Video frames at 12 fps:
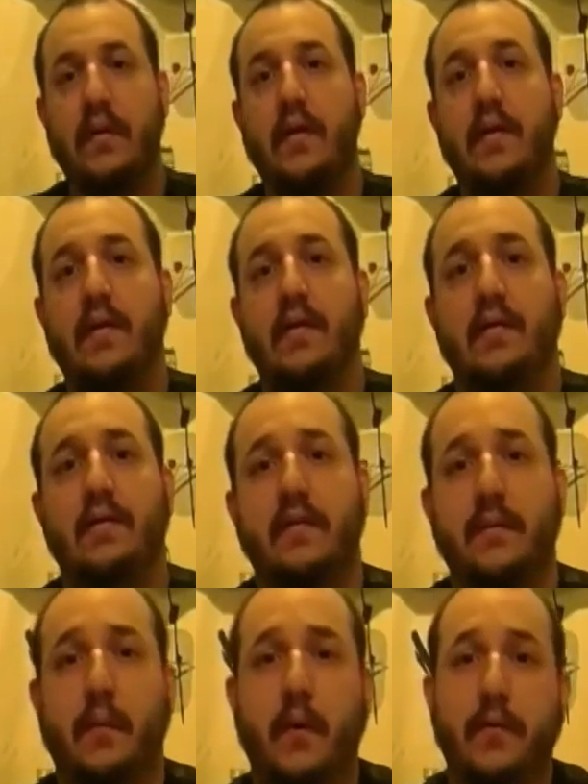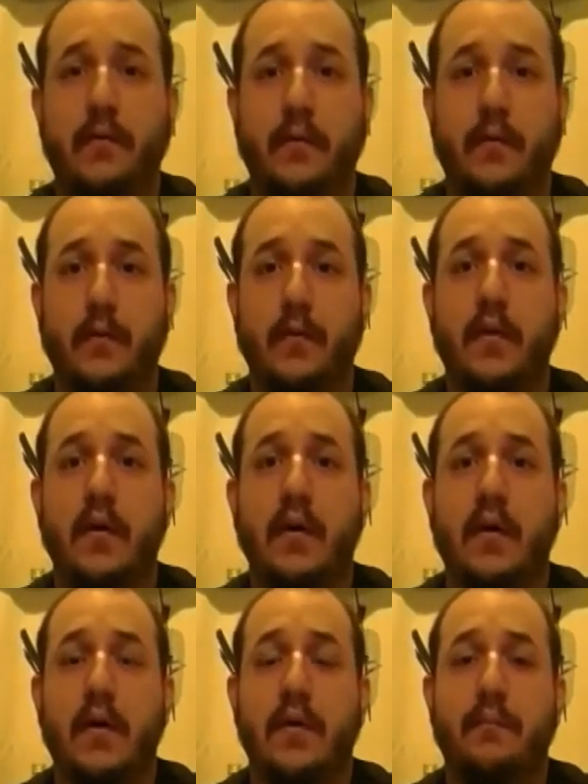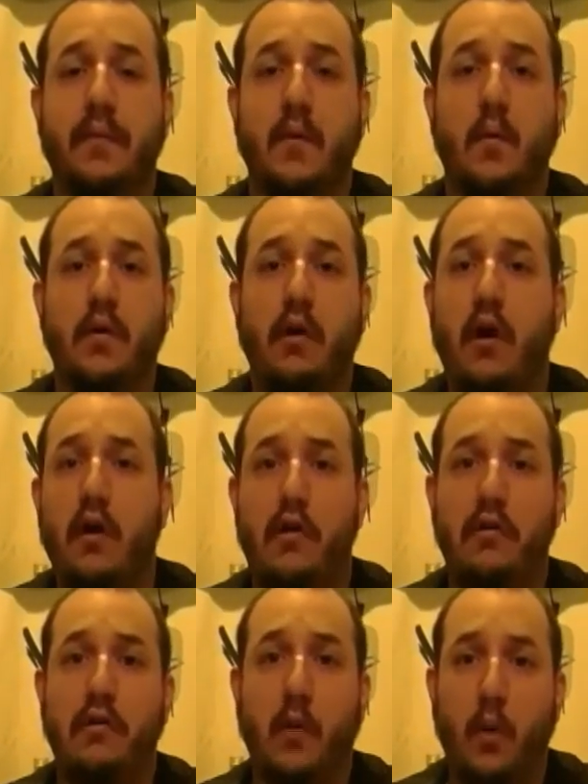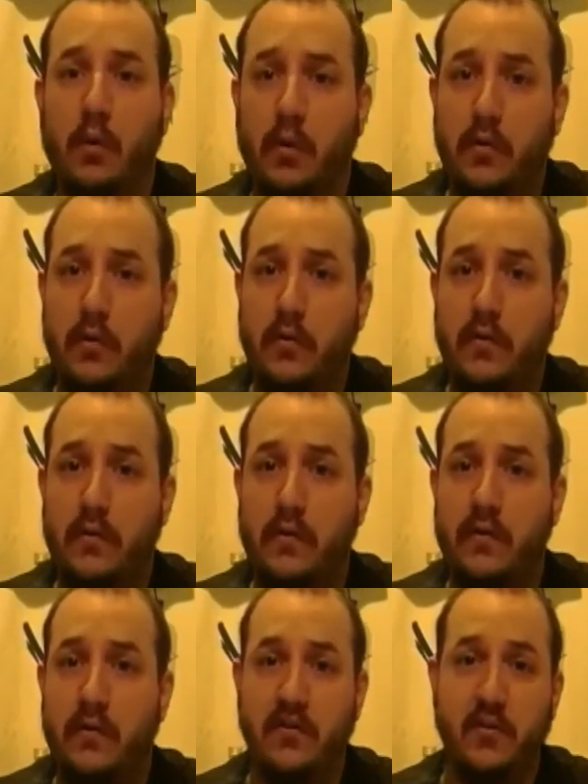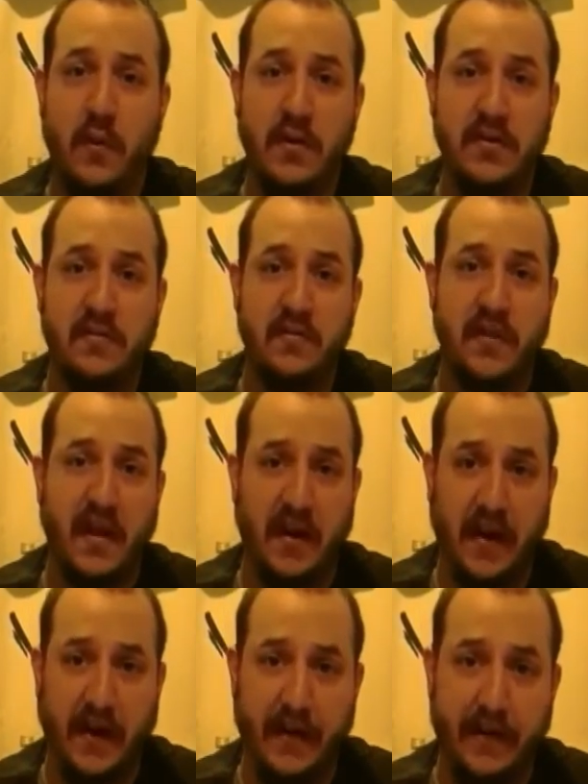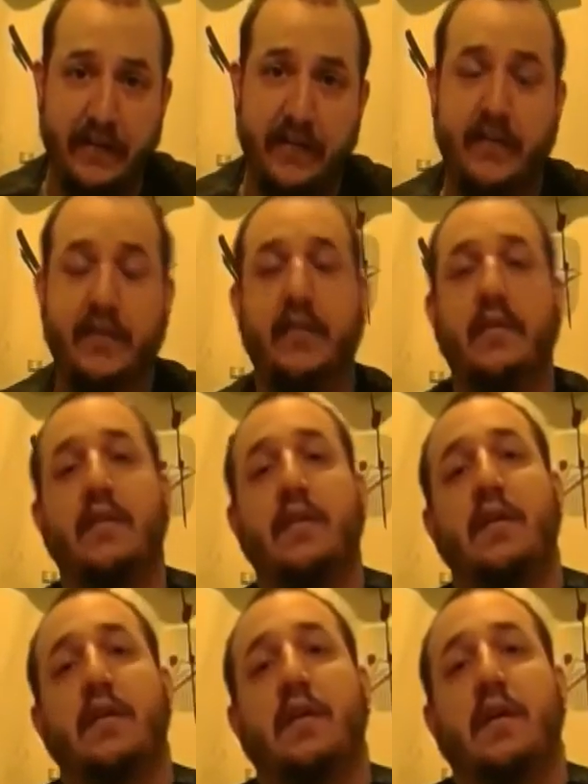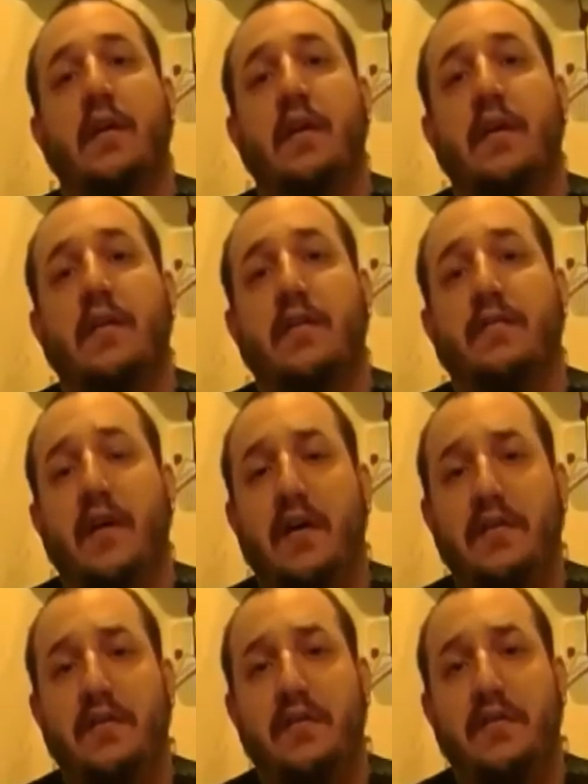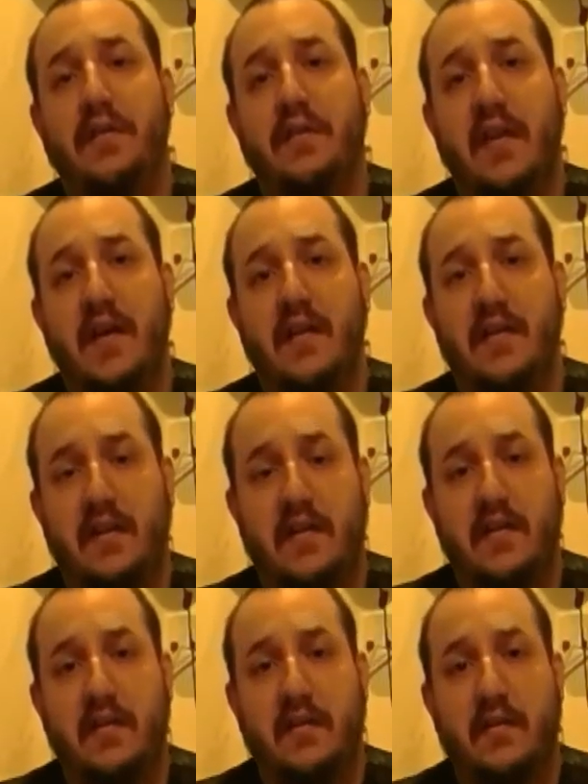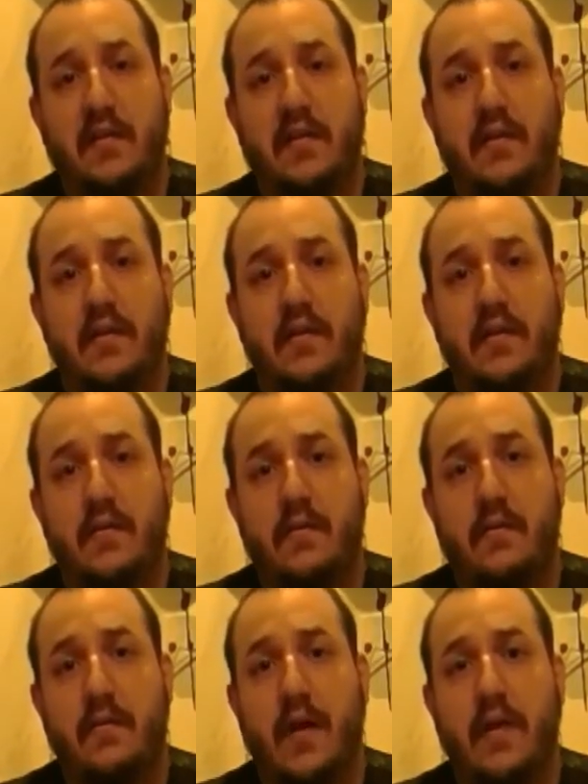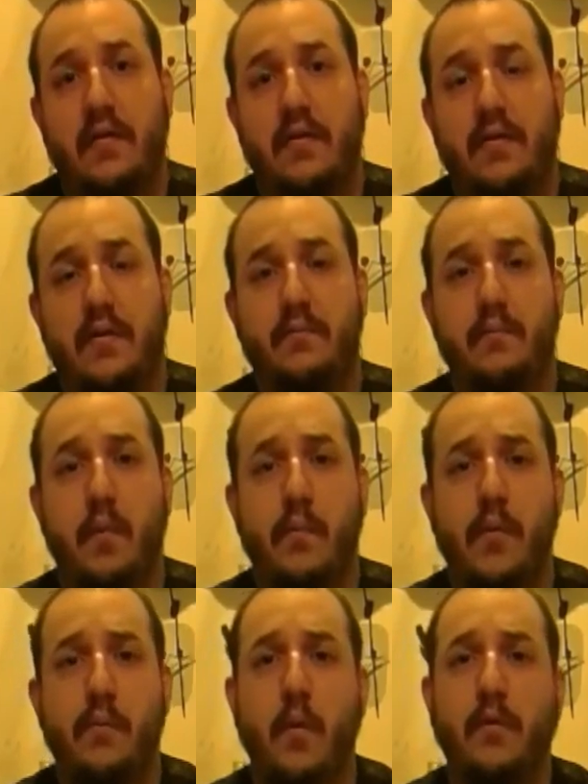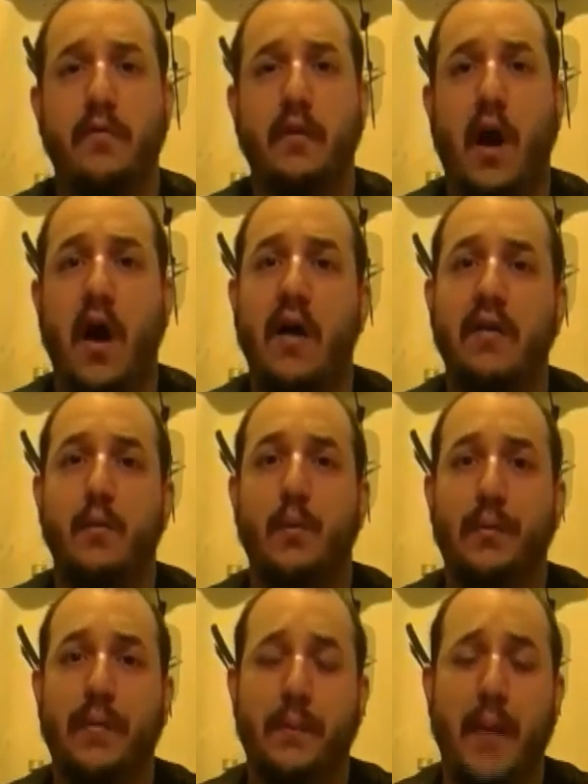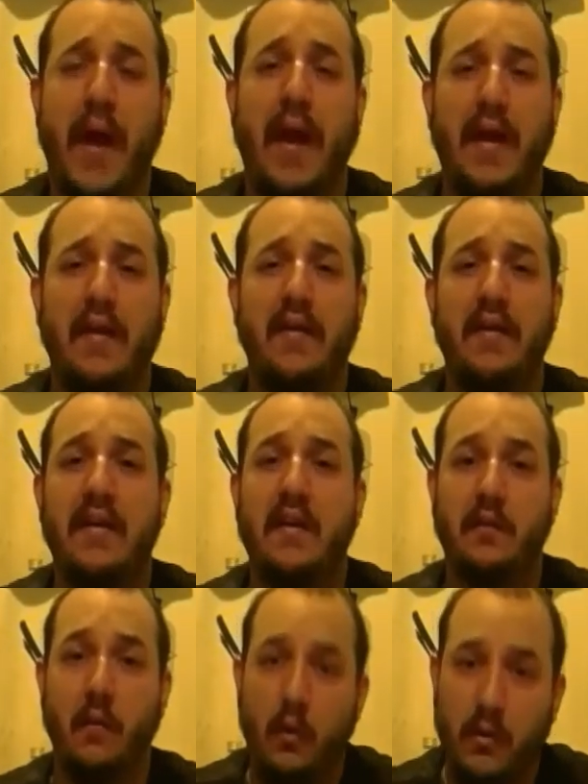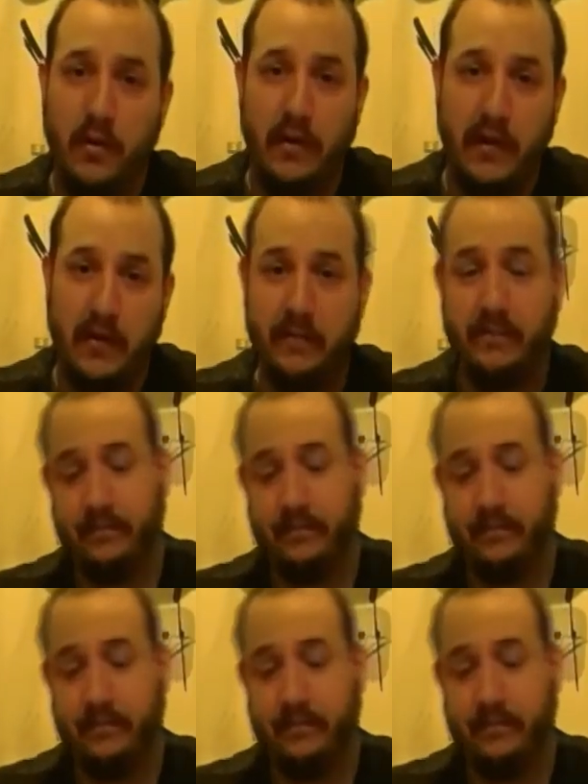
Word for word: It is supposed to be where all our local situations are taken care of. The founders intended it so that the, the most laws would be made locally